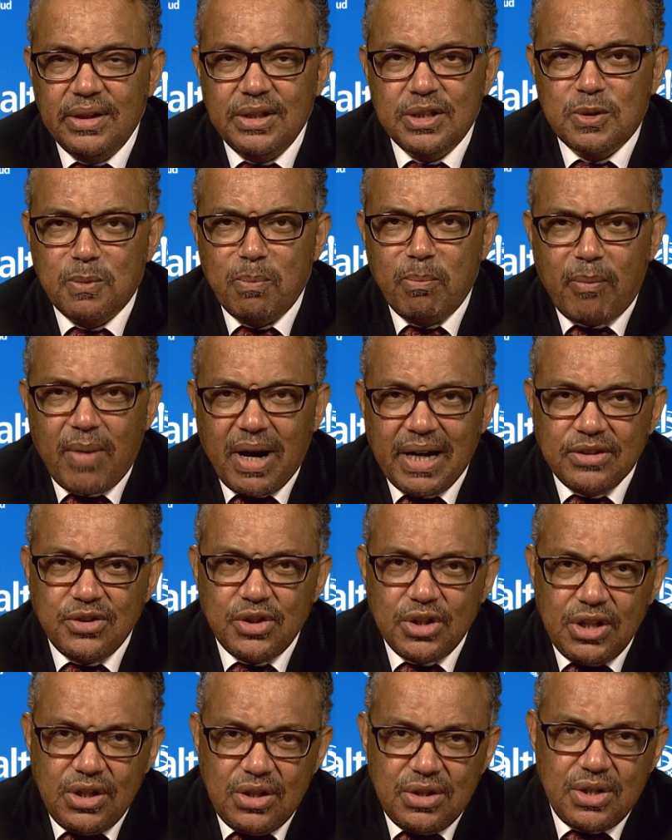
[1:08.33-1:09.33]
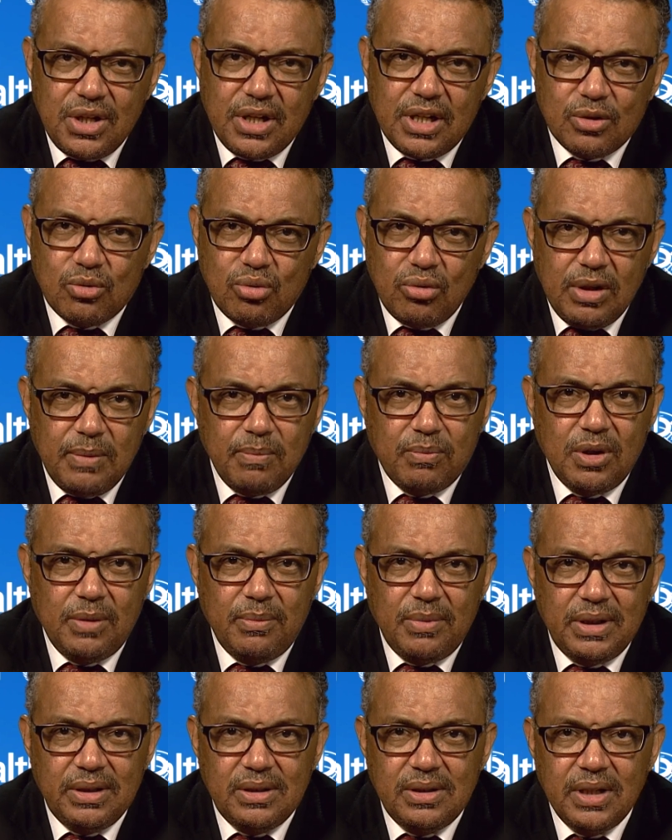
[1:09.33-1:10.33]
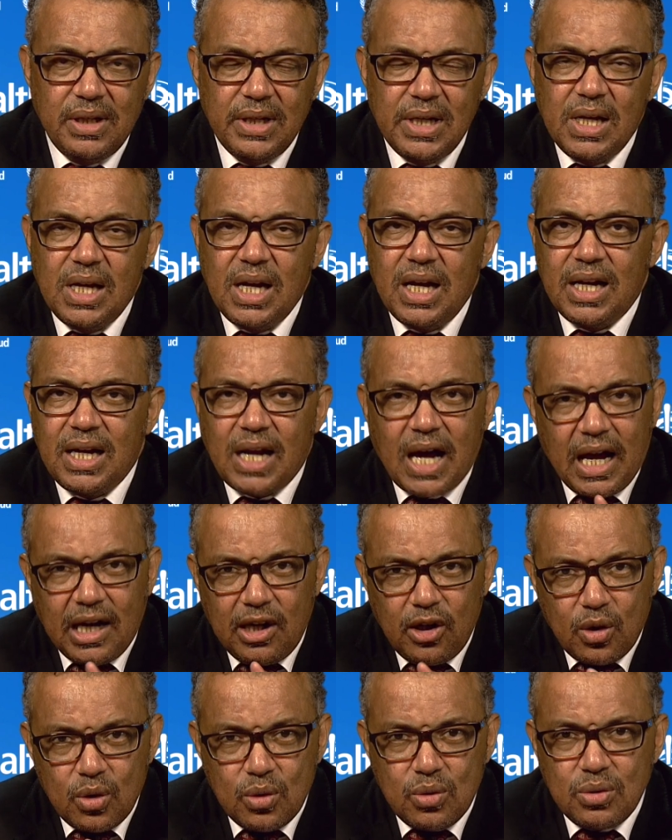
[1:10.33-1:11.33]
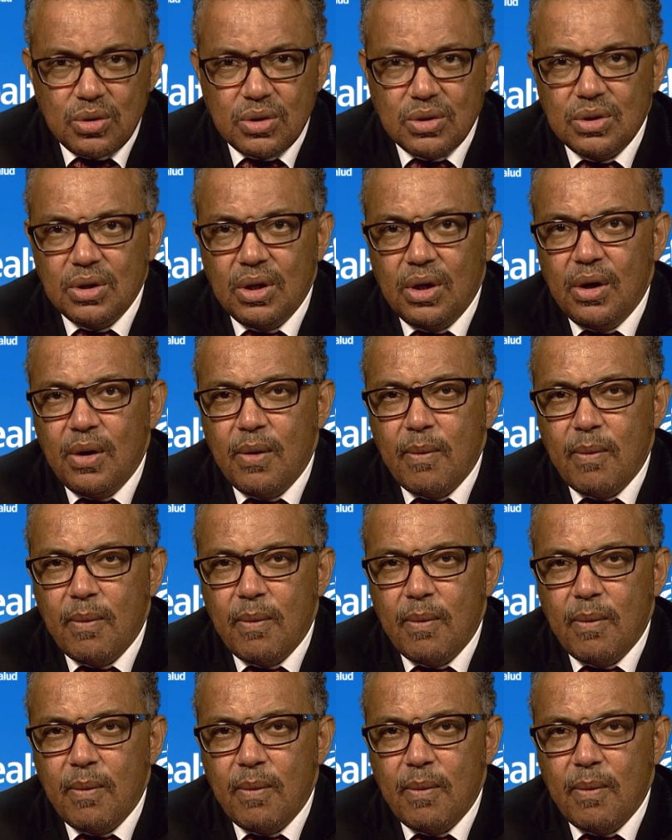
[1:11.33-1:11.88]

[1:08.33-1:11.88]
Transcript: It's much easier to implement and allows